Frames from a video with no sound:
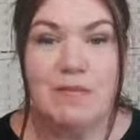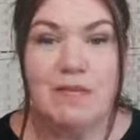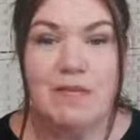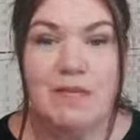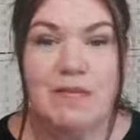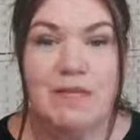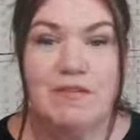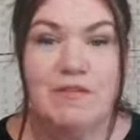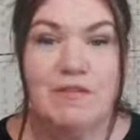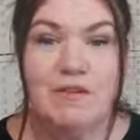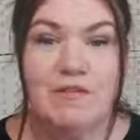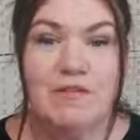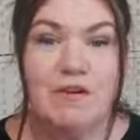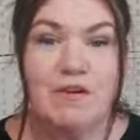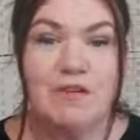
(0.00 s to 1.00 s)
And if you
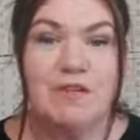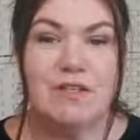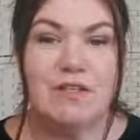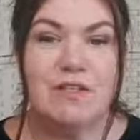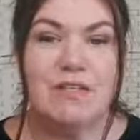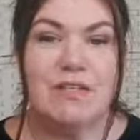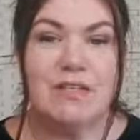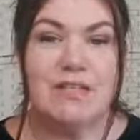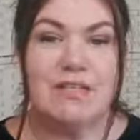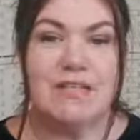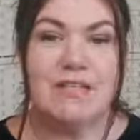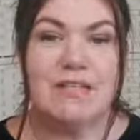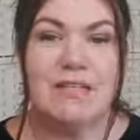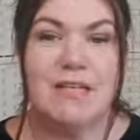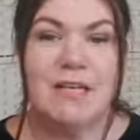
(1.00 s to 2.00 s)
can focus on this
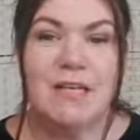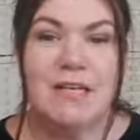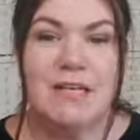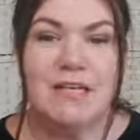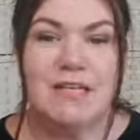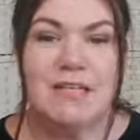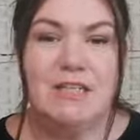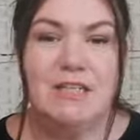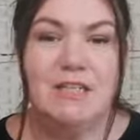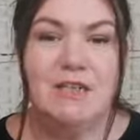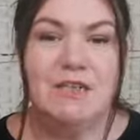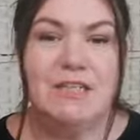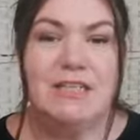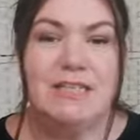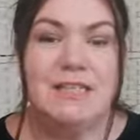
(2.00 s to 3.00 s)
to
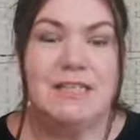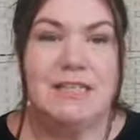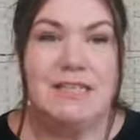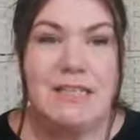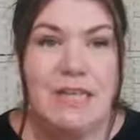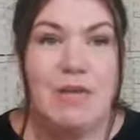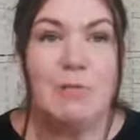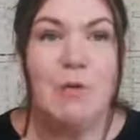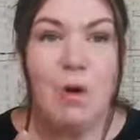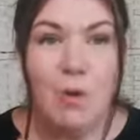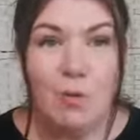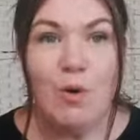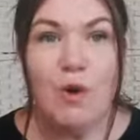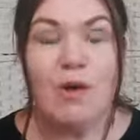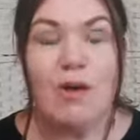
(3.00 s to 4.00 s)
do this deeper
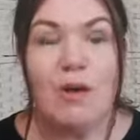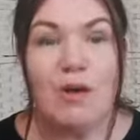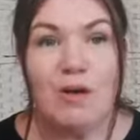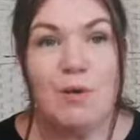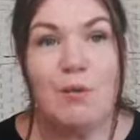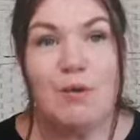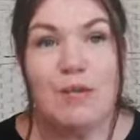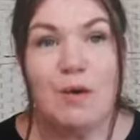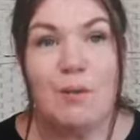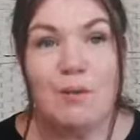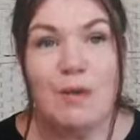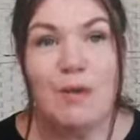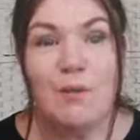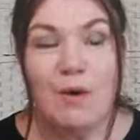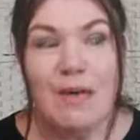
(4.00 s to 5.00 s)
work without
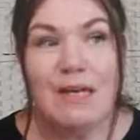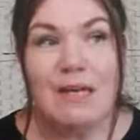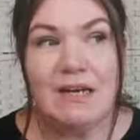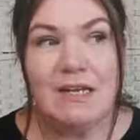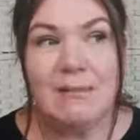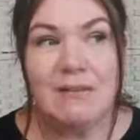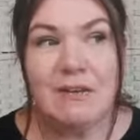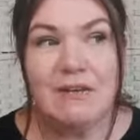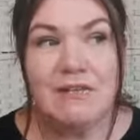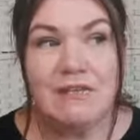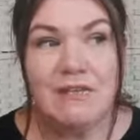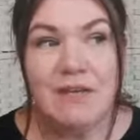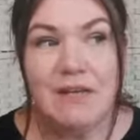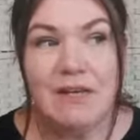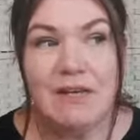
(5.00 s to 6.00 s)
being waylaid by
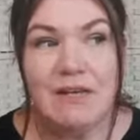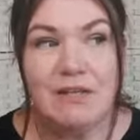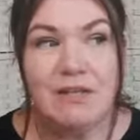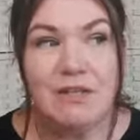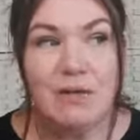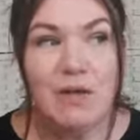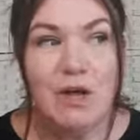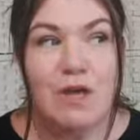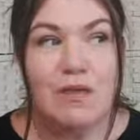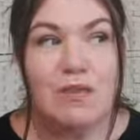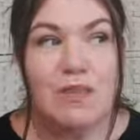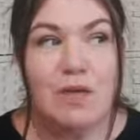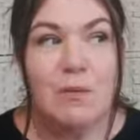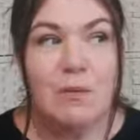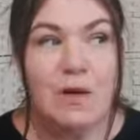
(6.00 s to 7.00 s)
fear, you know, so
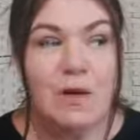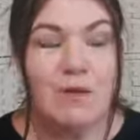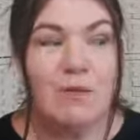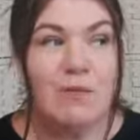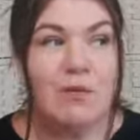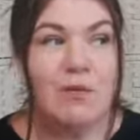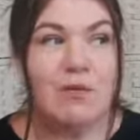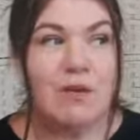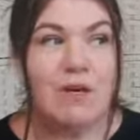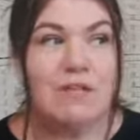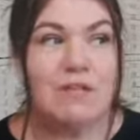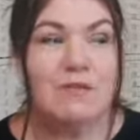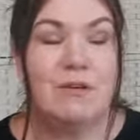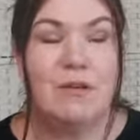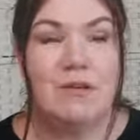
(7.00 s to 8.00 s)
think about your
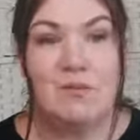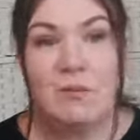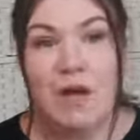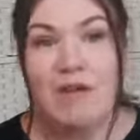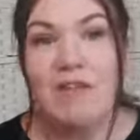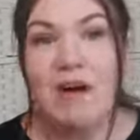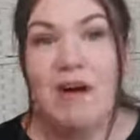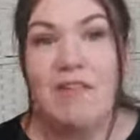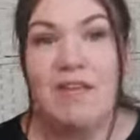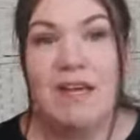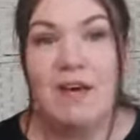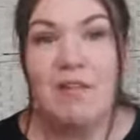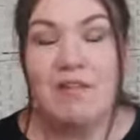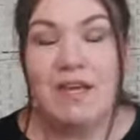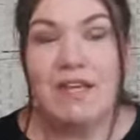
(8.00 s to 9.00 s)
ideal clients. Where are they
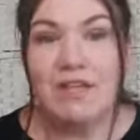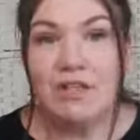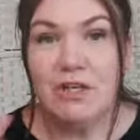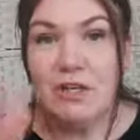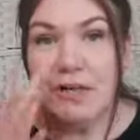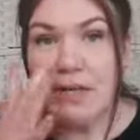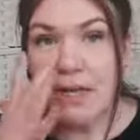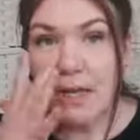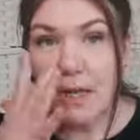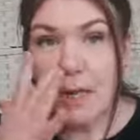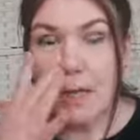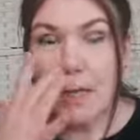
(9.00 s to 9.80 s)
on their journey?